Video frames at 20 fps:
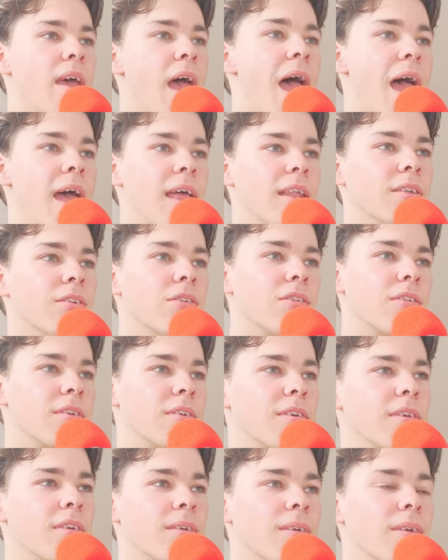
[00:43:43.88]
And
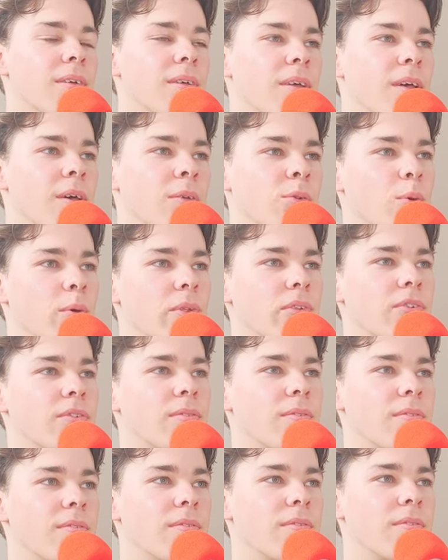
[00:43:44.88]
I was always...
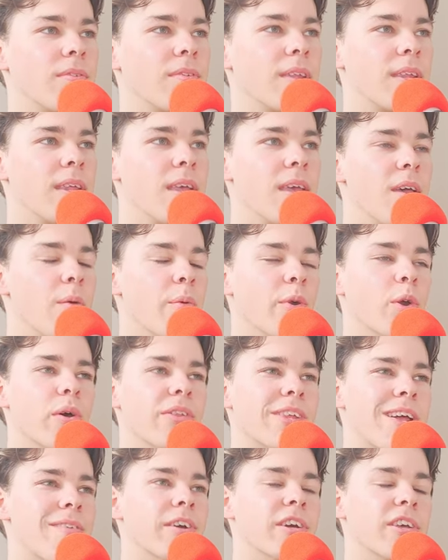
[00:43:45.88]
We'd
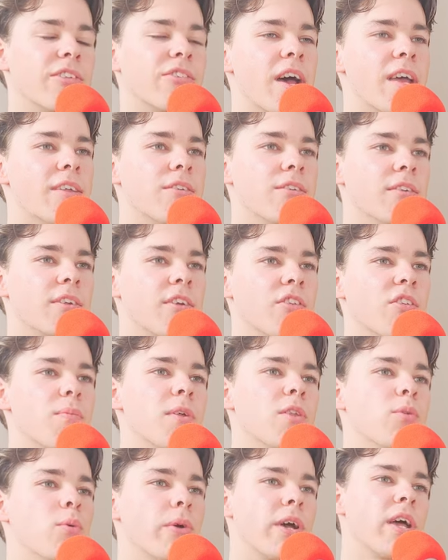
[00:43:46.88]
always get really excited because it
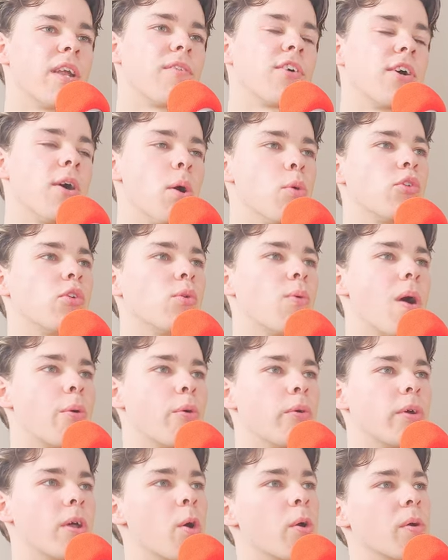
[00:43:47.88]
means we were kind of close to where we
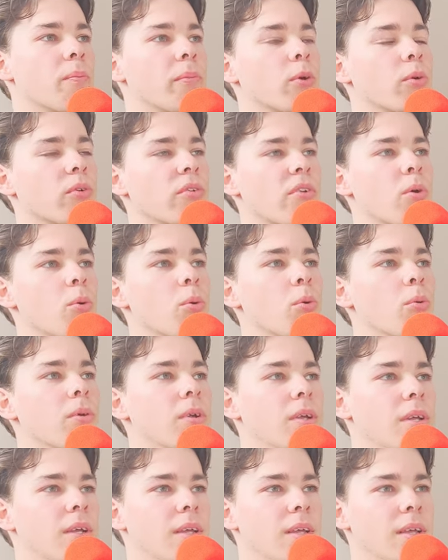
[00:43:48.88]
were going, but also
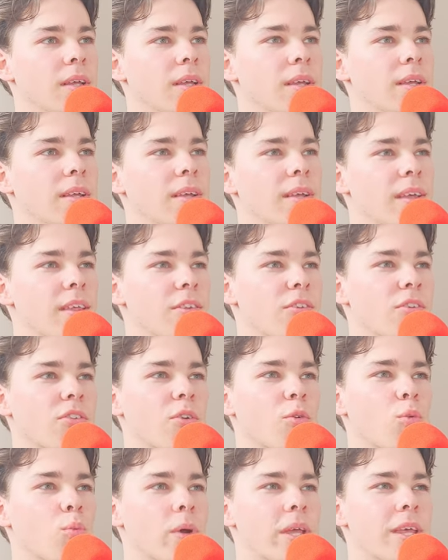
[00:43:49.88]
it's just
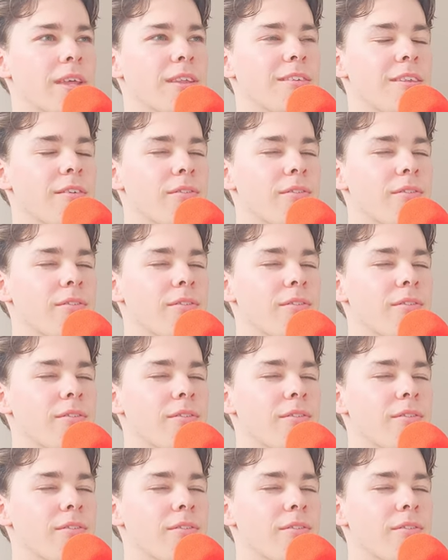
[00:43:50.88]
a weird